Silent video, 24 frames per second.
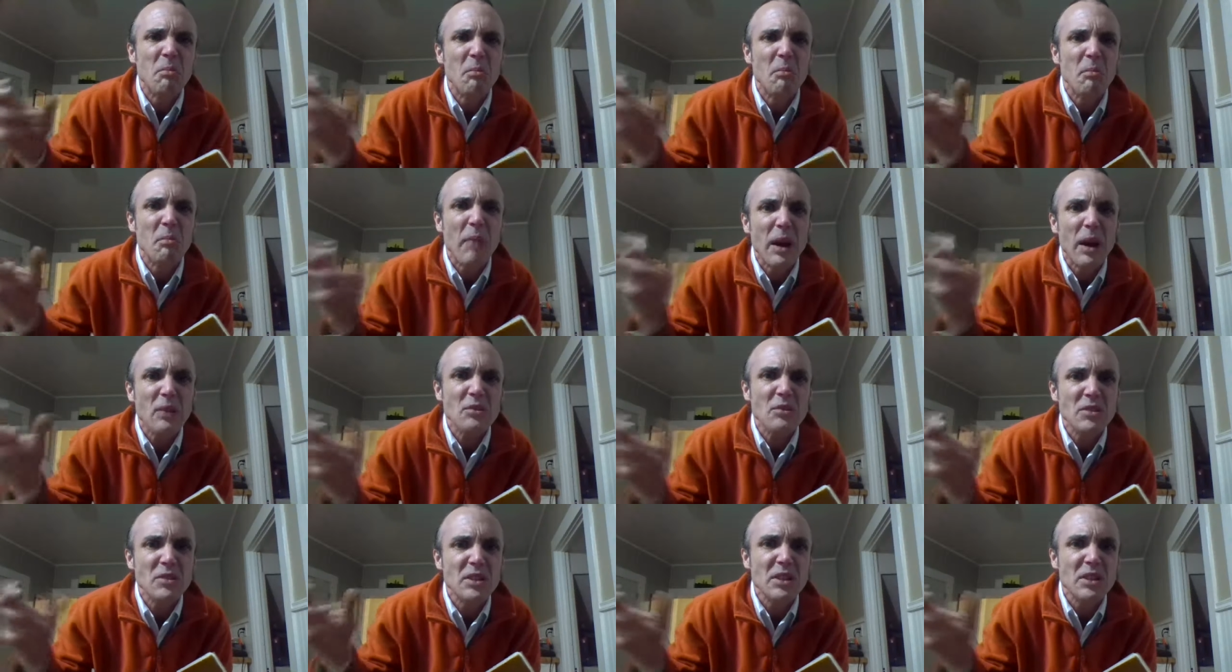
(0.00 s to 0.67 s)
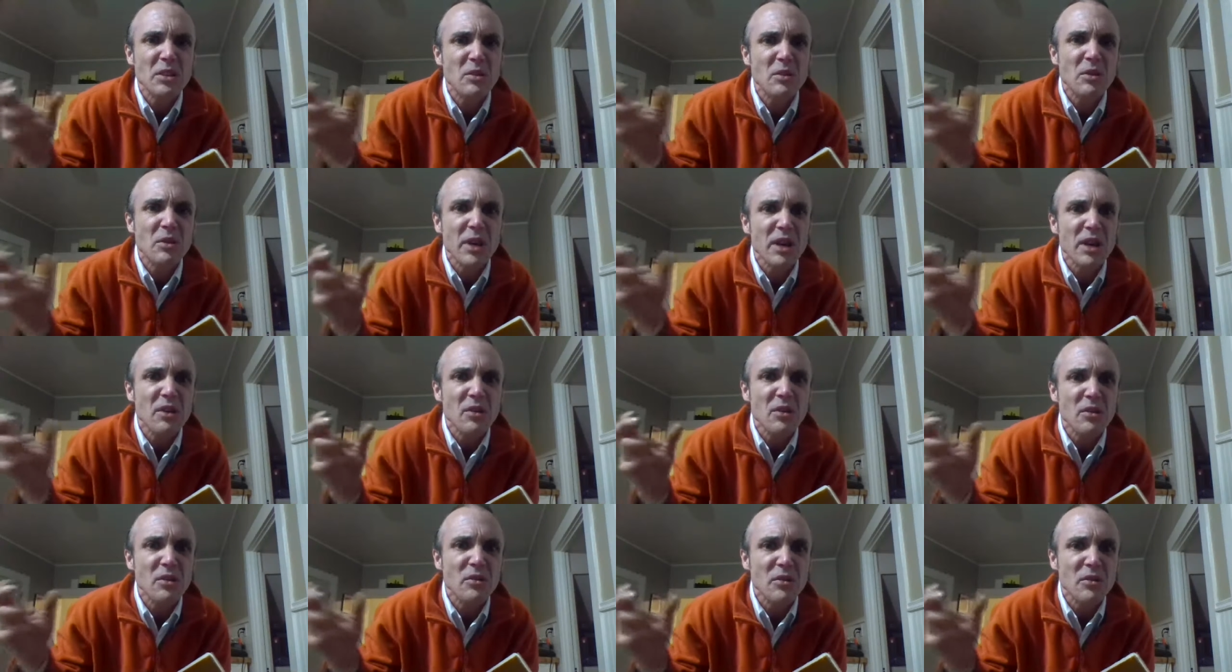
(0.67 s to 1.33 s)
bouncing
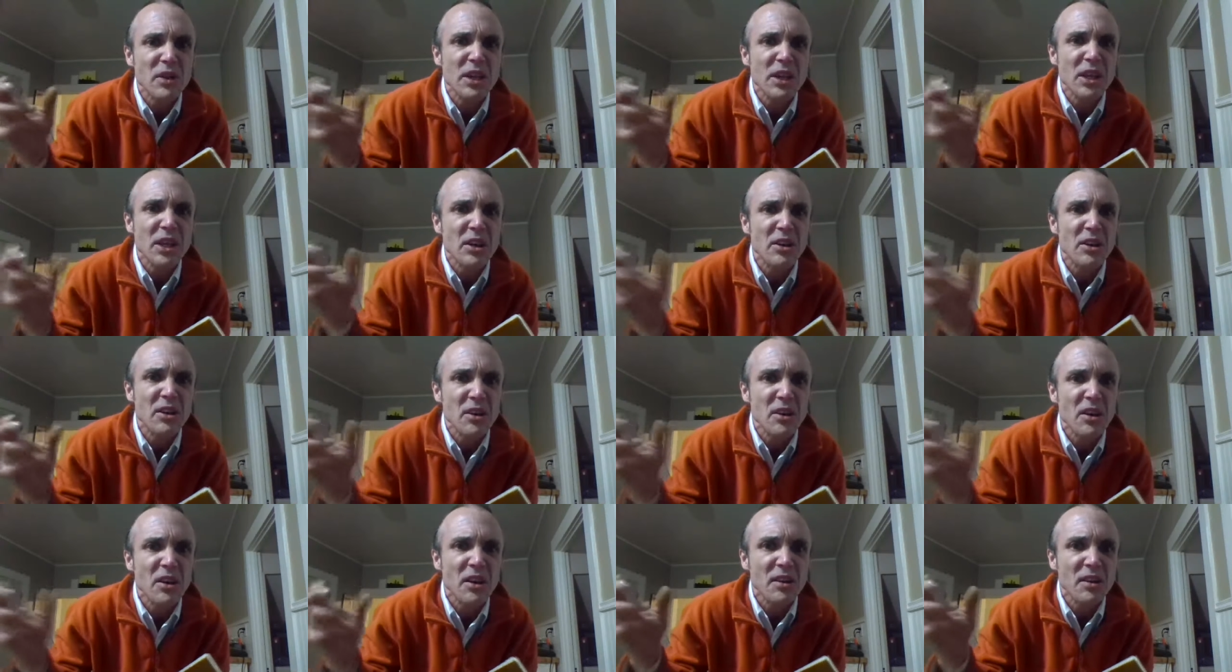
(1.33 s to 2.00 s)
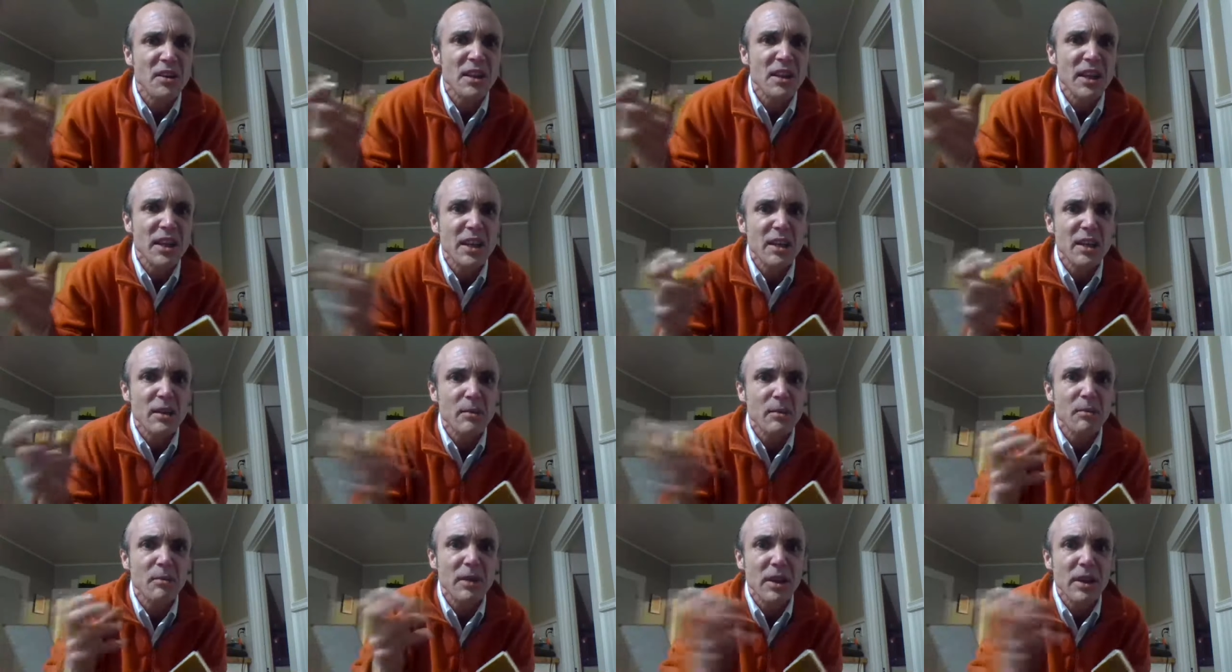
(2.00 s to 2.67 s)
around over here and not thinking
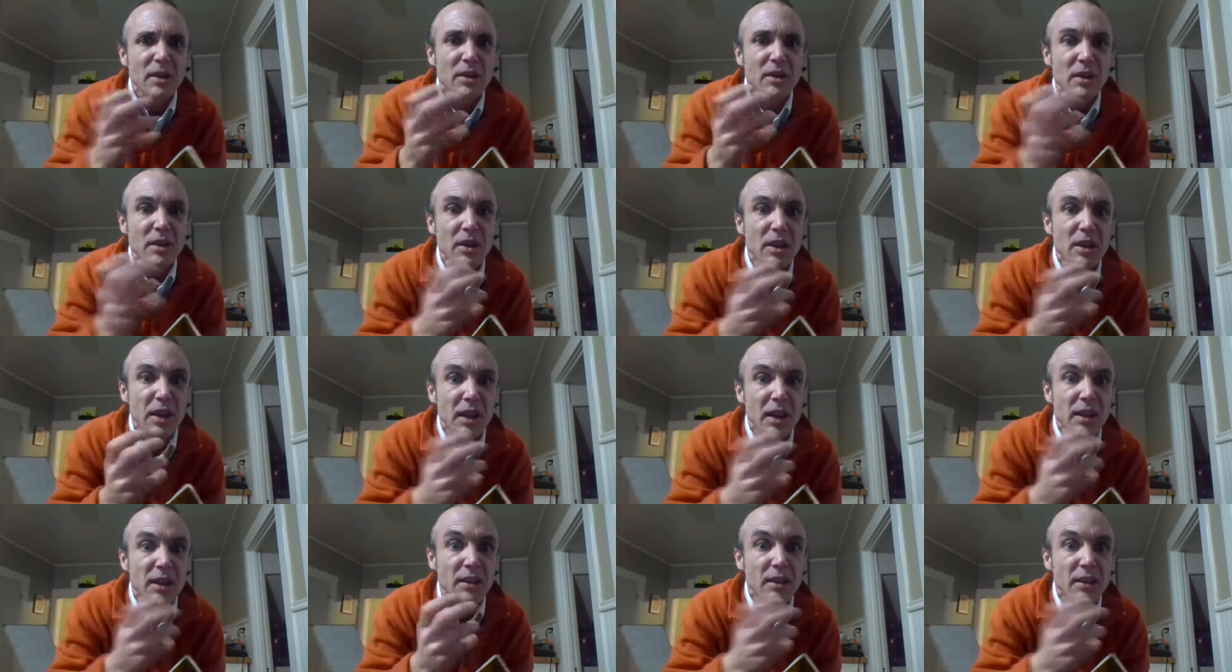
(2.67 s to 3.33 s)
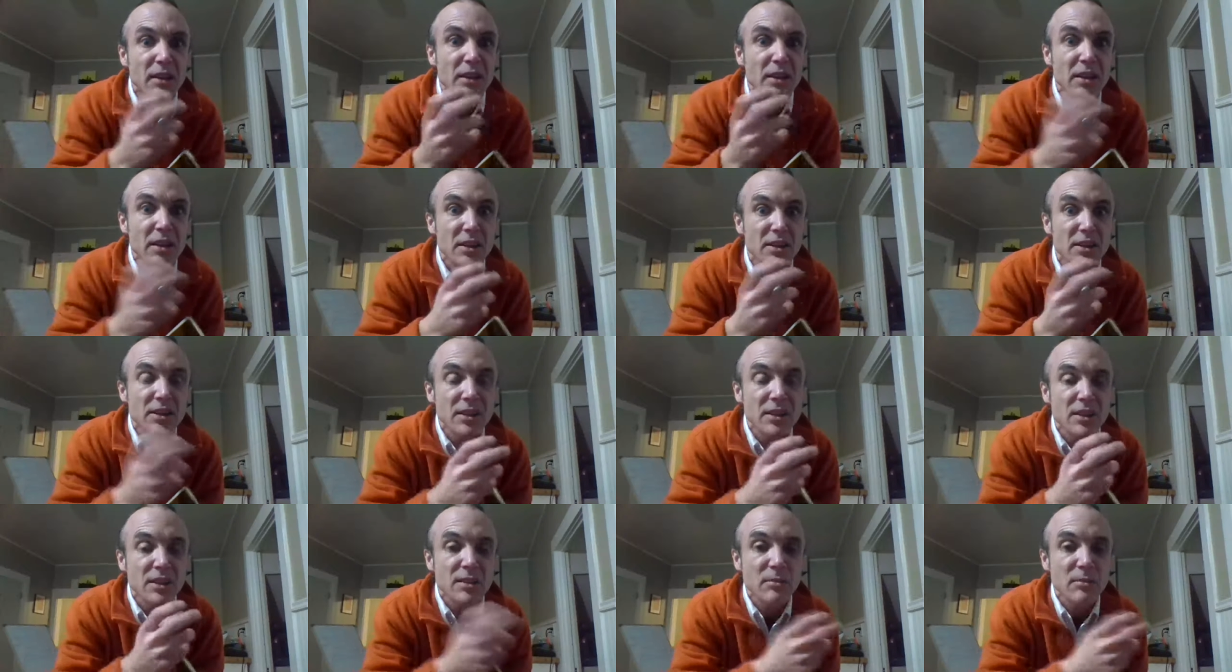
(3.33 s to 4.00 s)
about like the
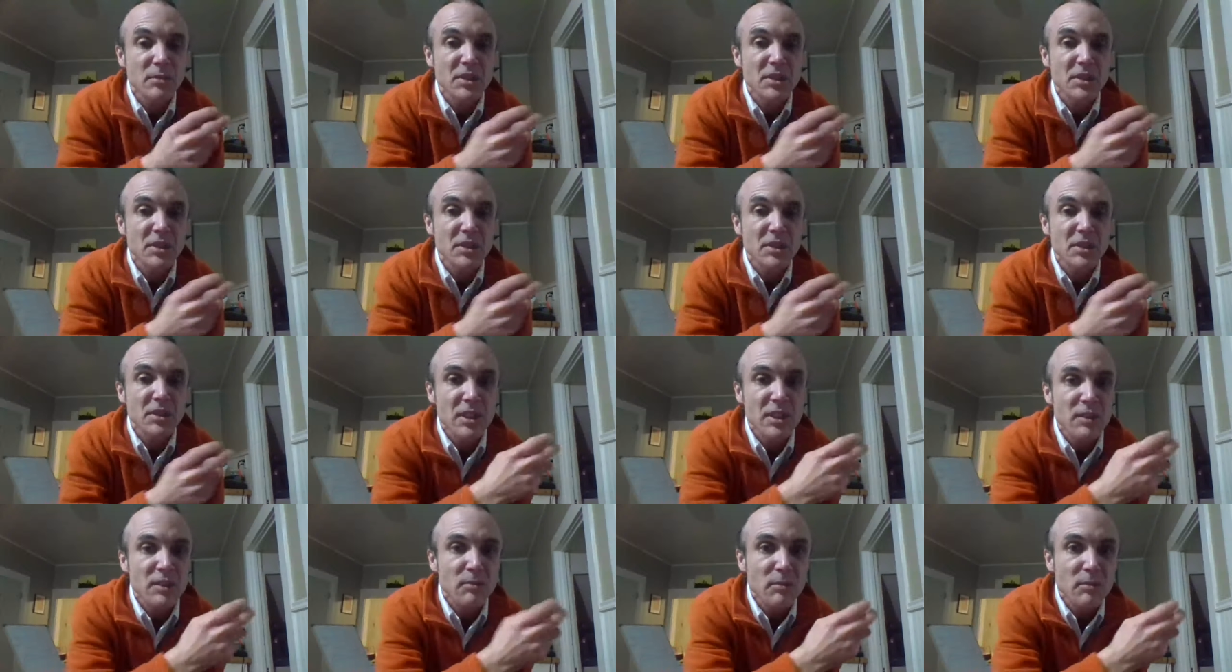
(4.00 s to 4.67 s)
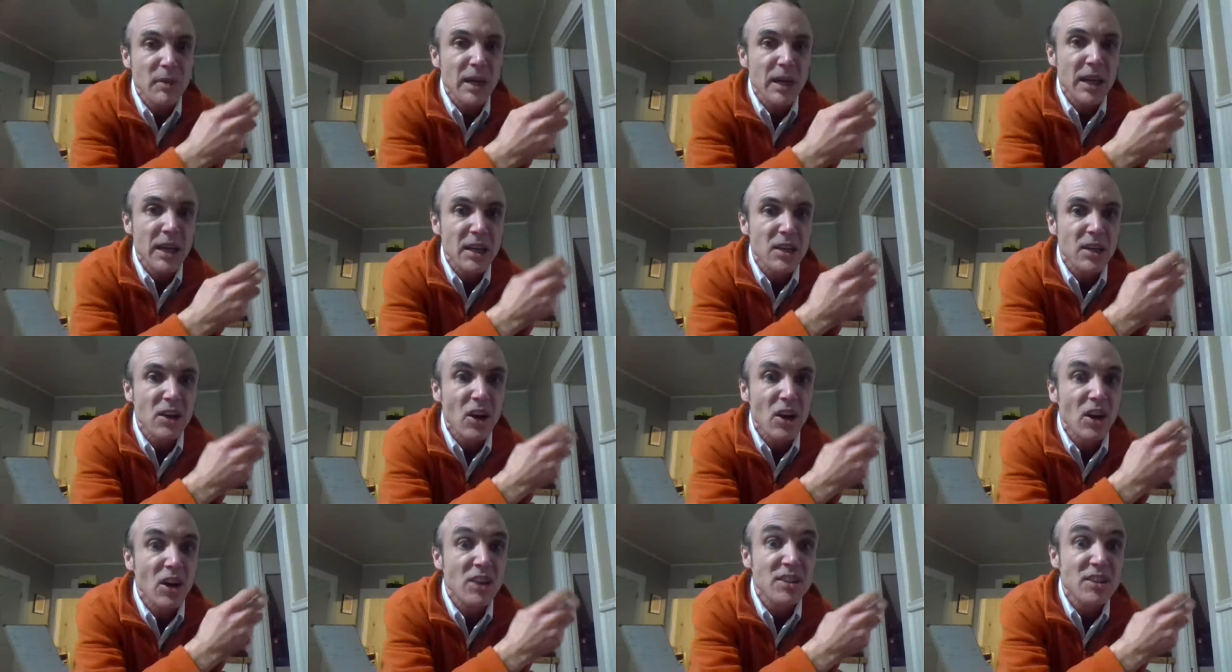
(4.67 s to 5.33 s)
legitimacy of my
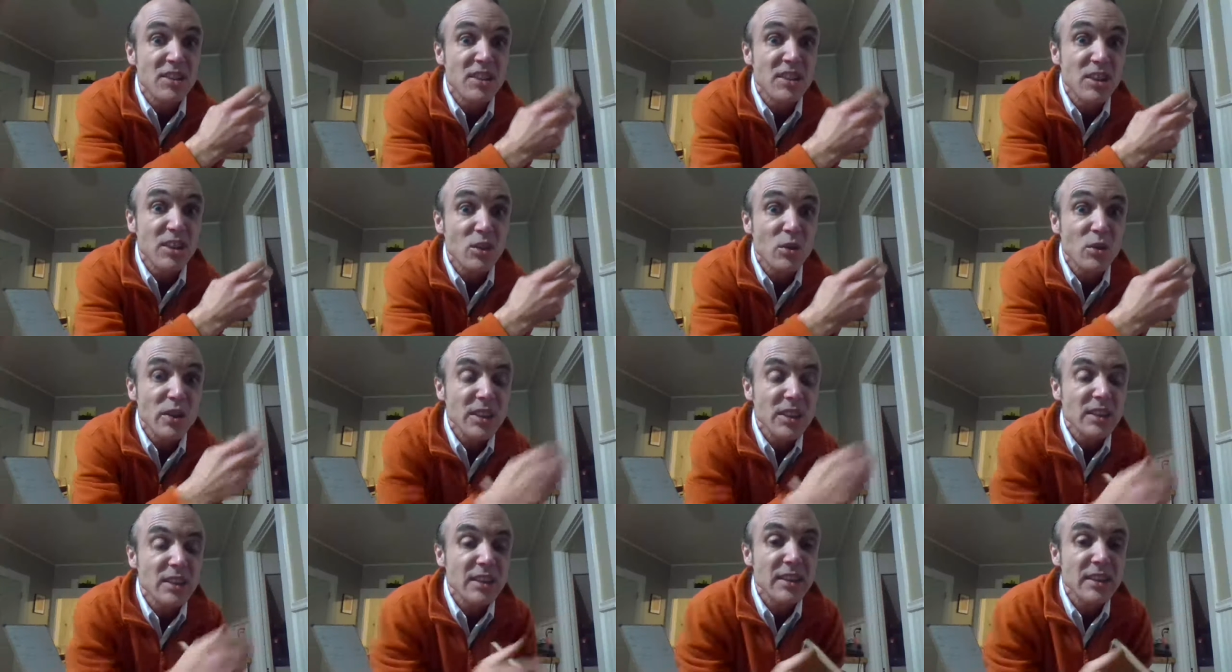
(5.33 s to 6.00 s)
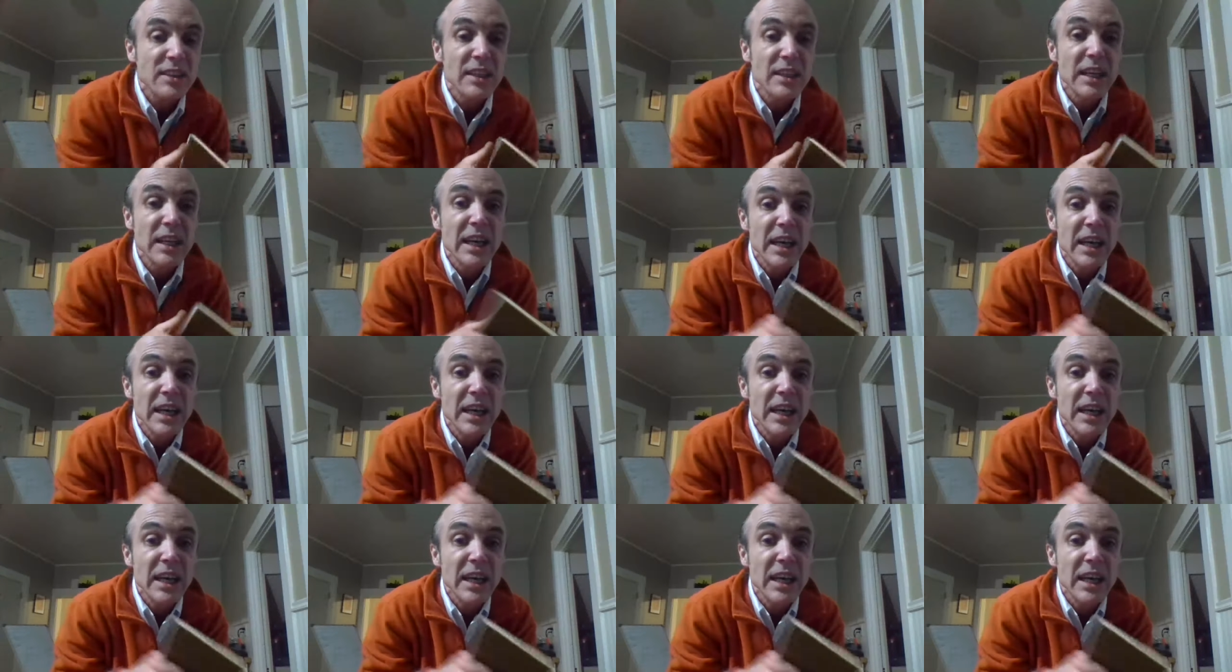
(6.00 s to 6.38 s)
consequences,